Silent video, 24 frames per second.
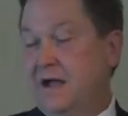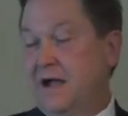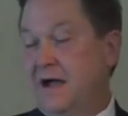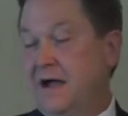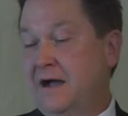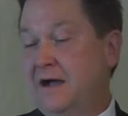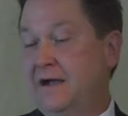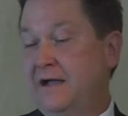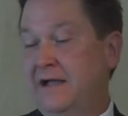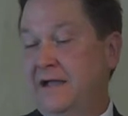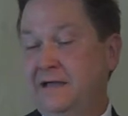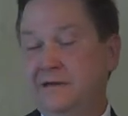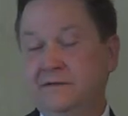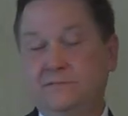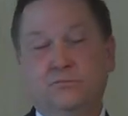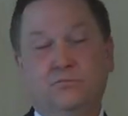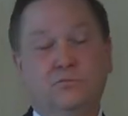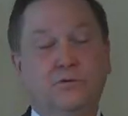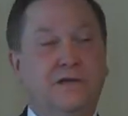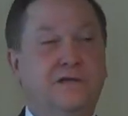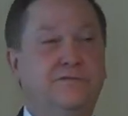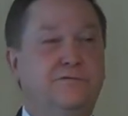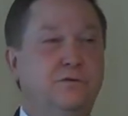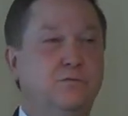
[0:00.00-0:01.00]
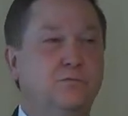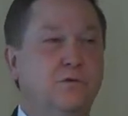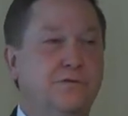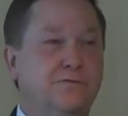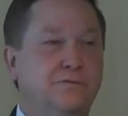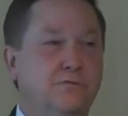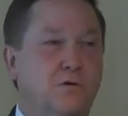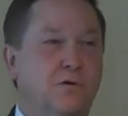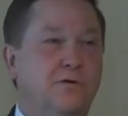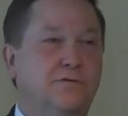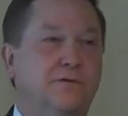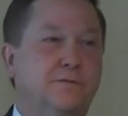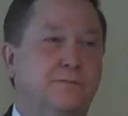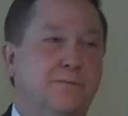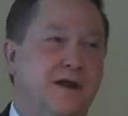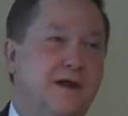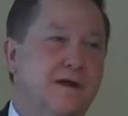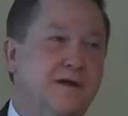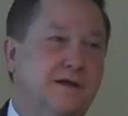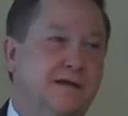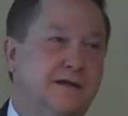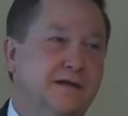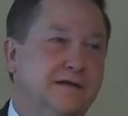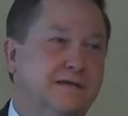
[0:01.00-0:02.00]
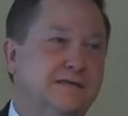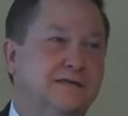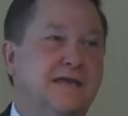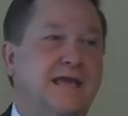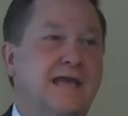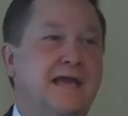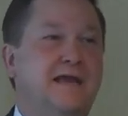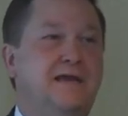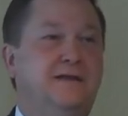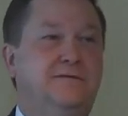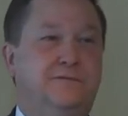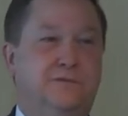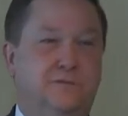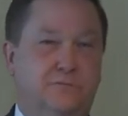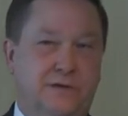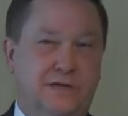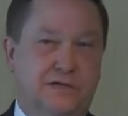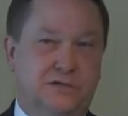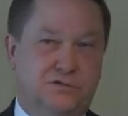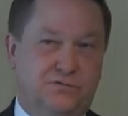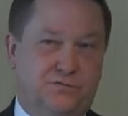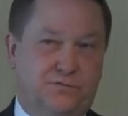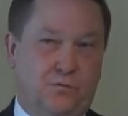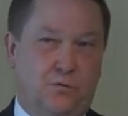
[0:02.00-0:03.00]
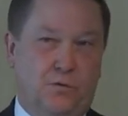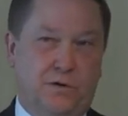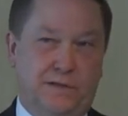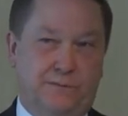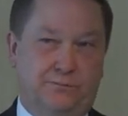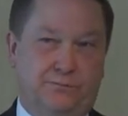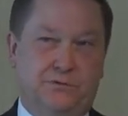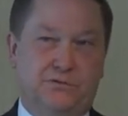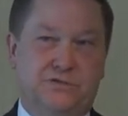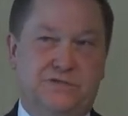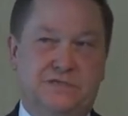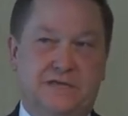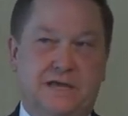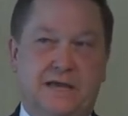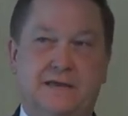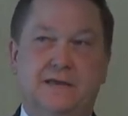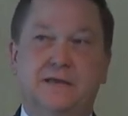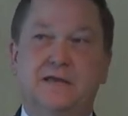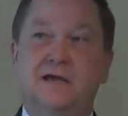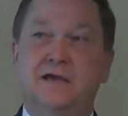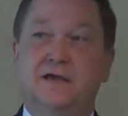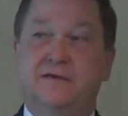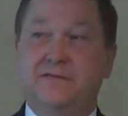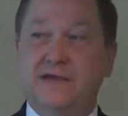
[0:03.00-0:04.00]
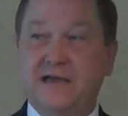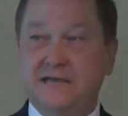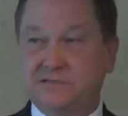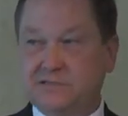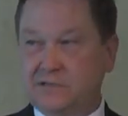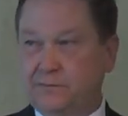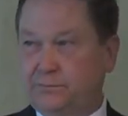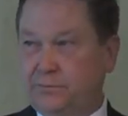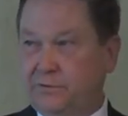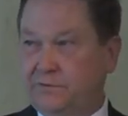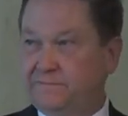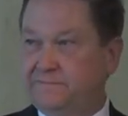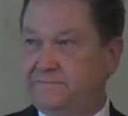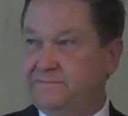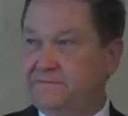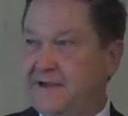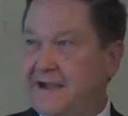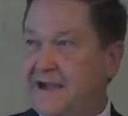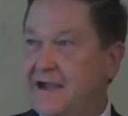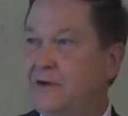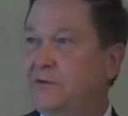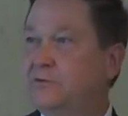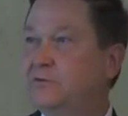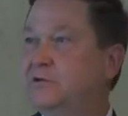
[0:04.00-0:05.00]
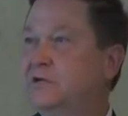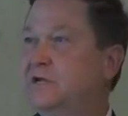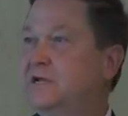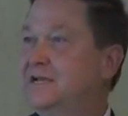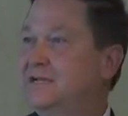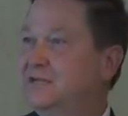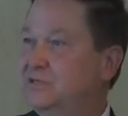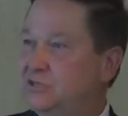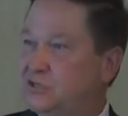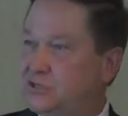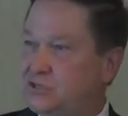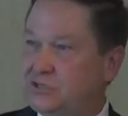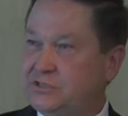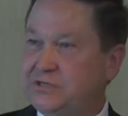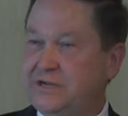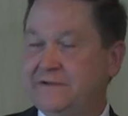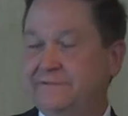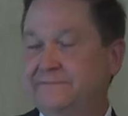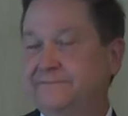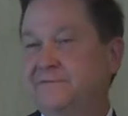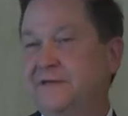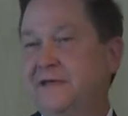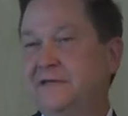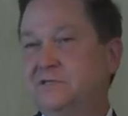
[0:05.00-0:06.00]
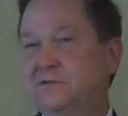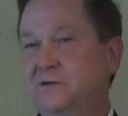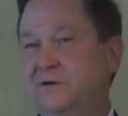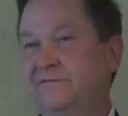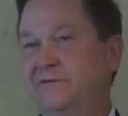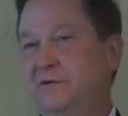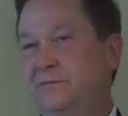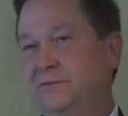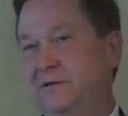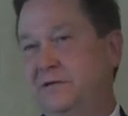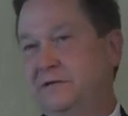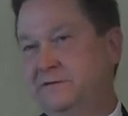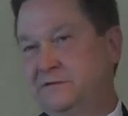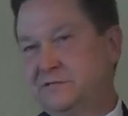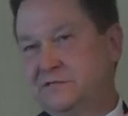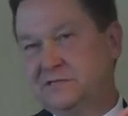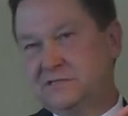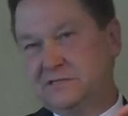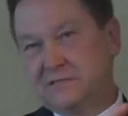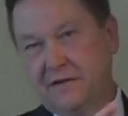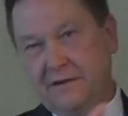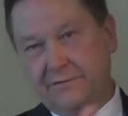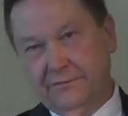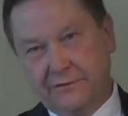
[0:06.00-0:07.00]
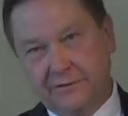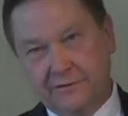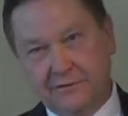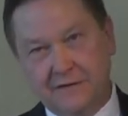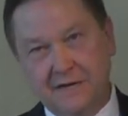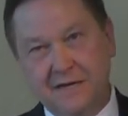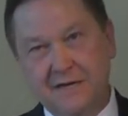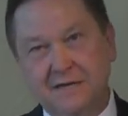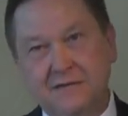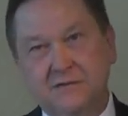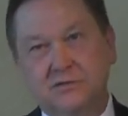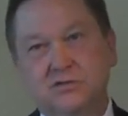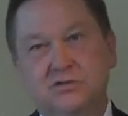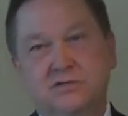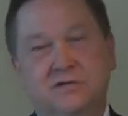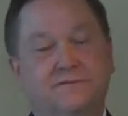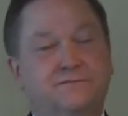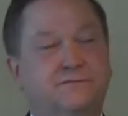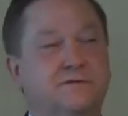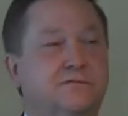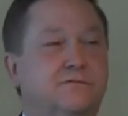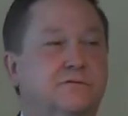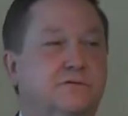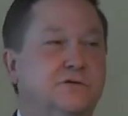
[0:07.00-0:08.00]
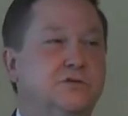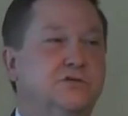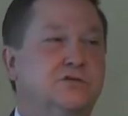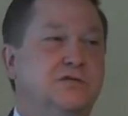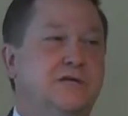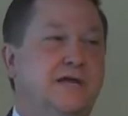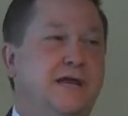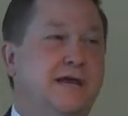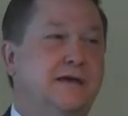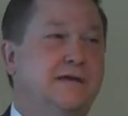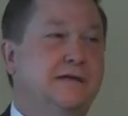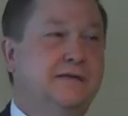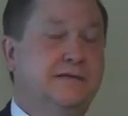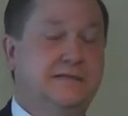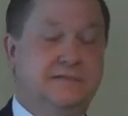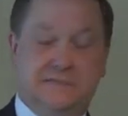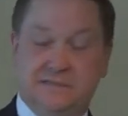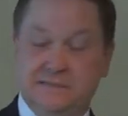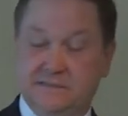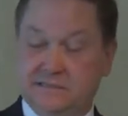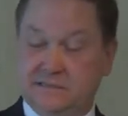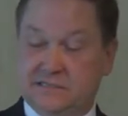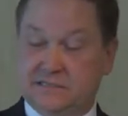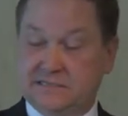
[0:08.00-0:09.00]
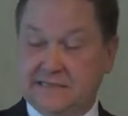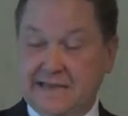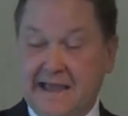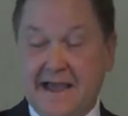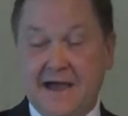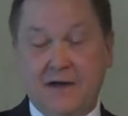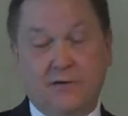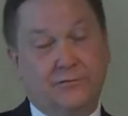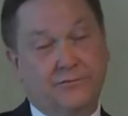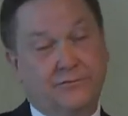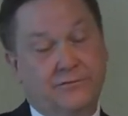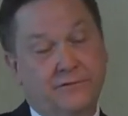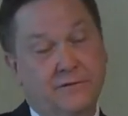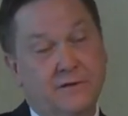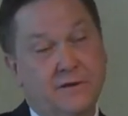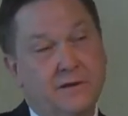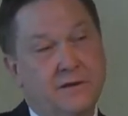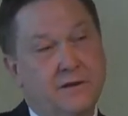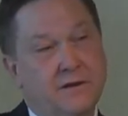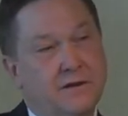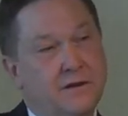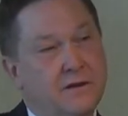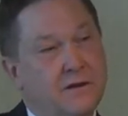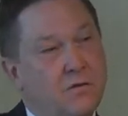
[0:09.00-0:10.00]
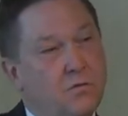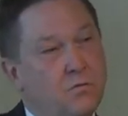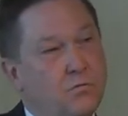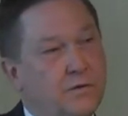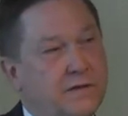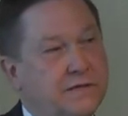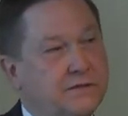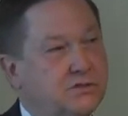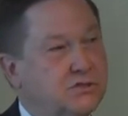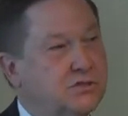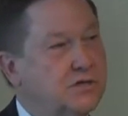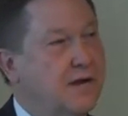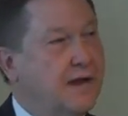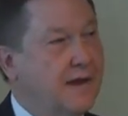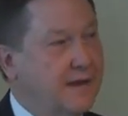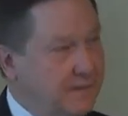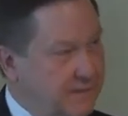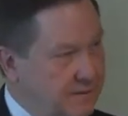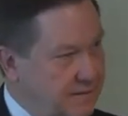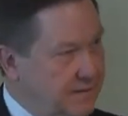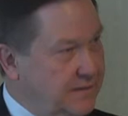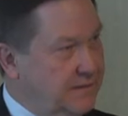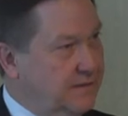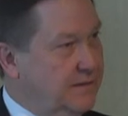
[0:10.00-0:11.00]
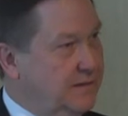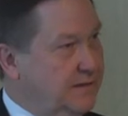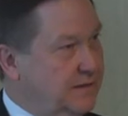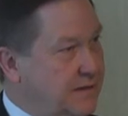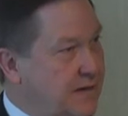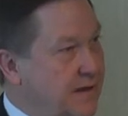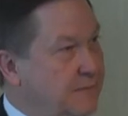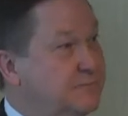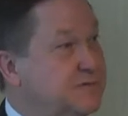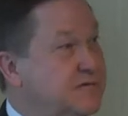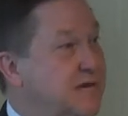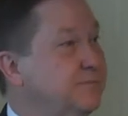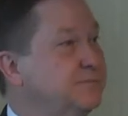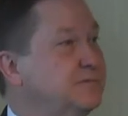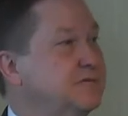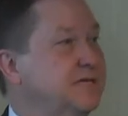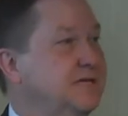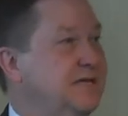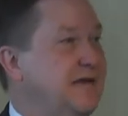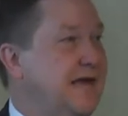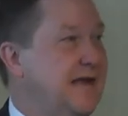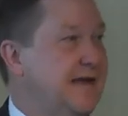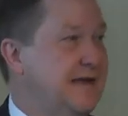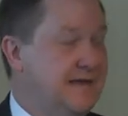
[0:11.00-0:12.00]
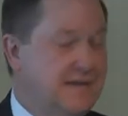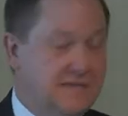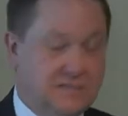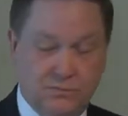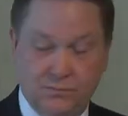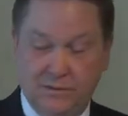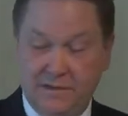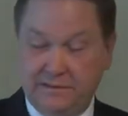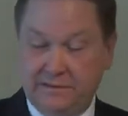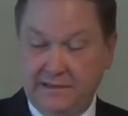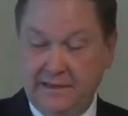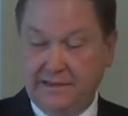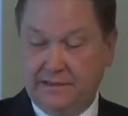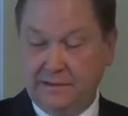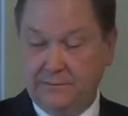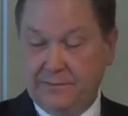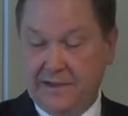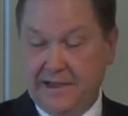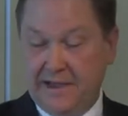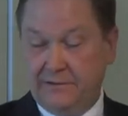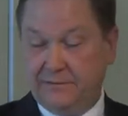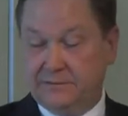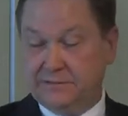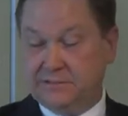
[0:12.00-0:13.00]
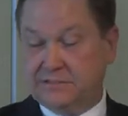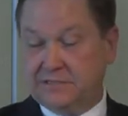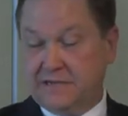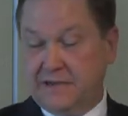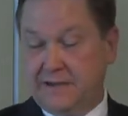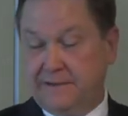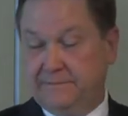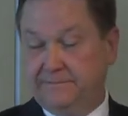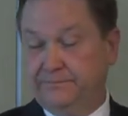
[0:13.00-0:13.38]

and even with North America, it can't even reach 40%. That's a profound shift. That's what the southern shift of Christianity to the south, which comes up today as we think about